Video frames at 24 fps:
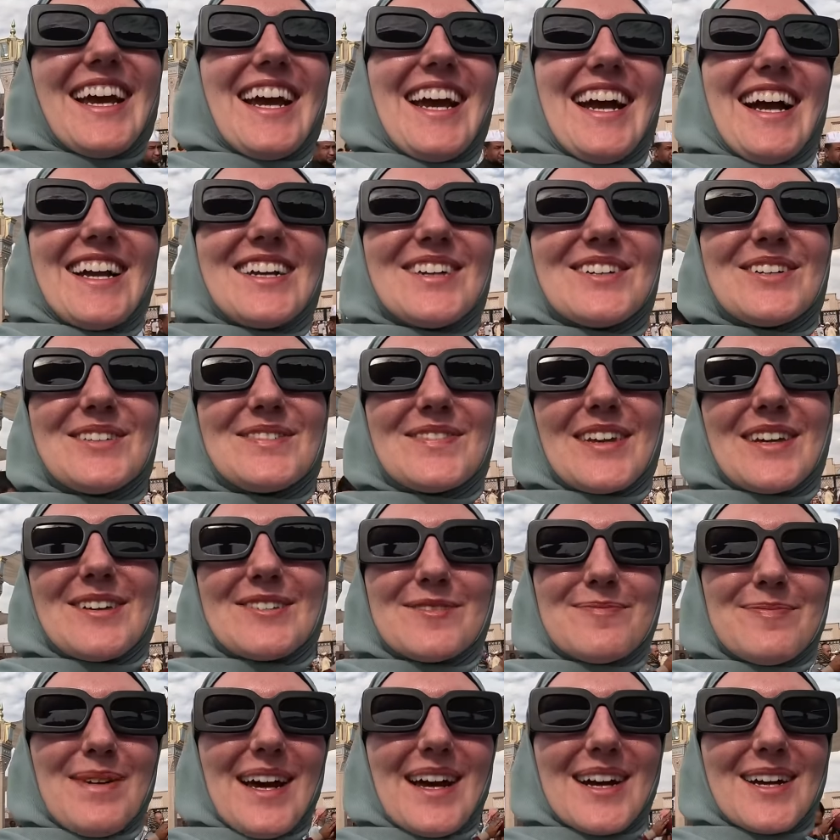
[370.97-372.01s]
I know if that was
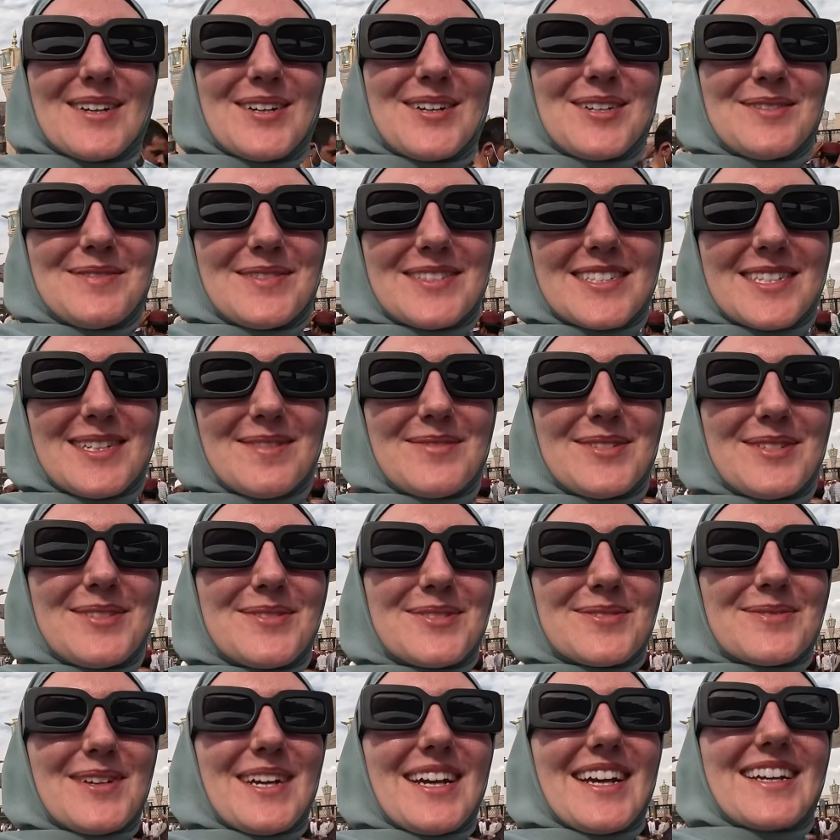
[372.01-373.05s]
back home and somebody was
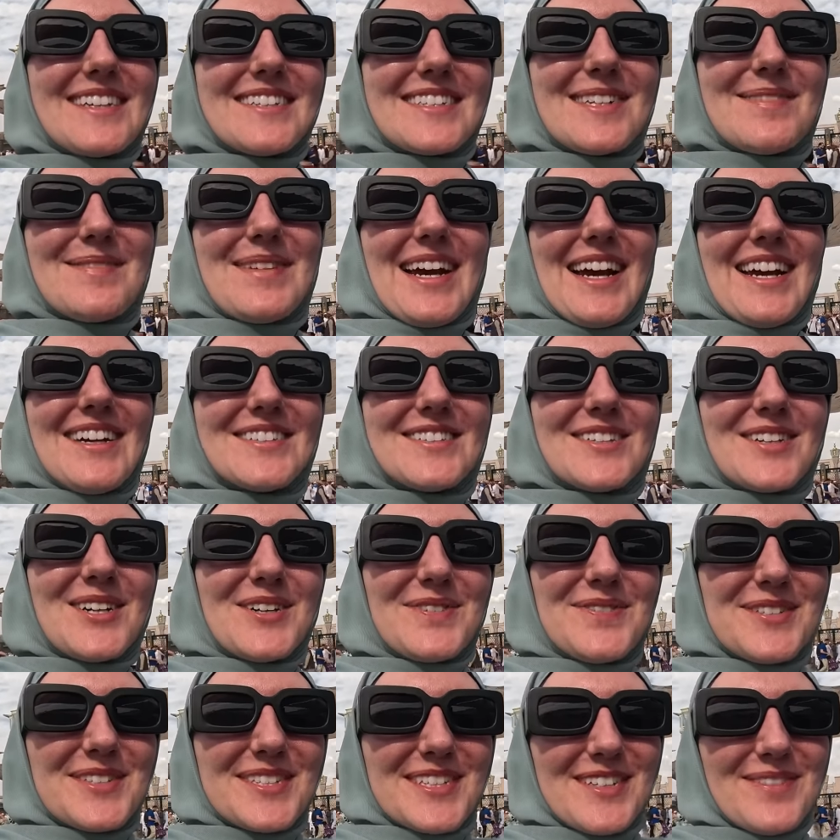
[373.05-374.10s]
waiting outside my house and
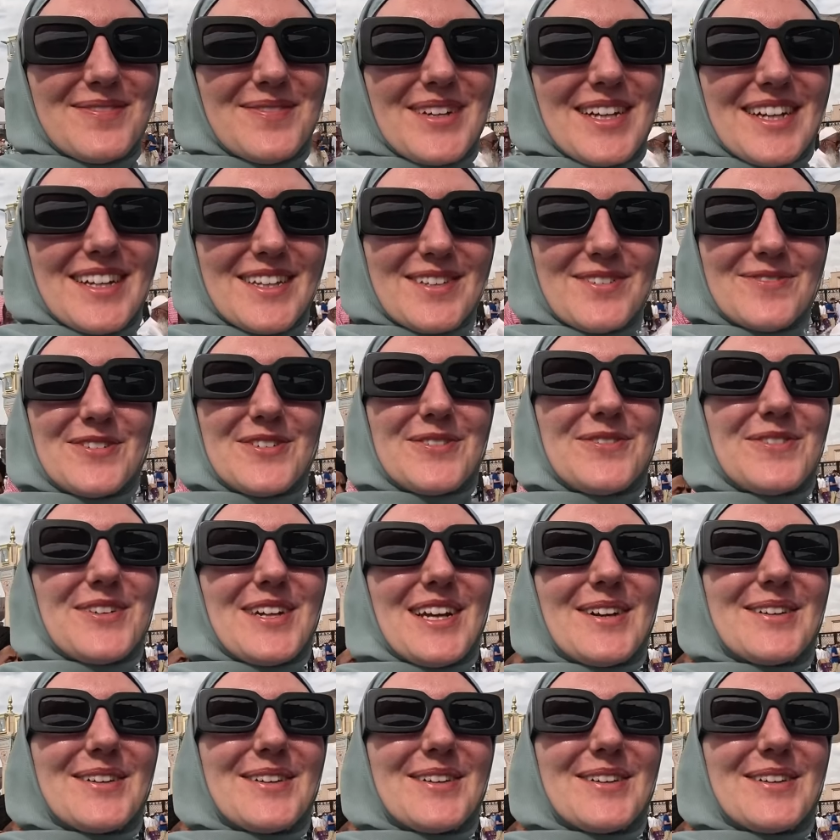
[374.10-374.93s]
offered to give me a lift for free,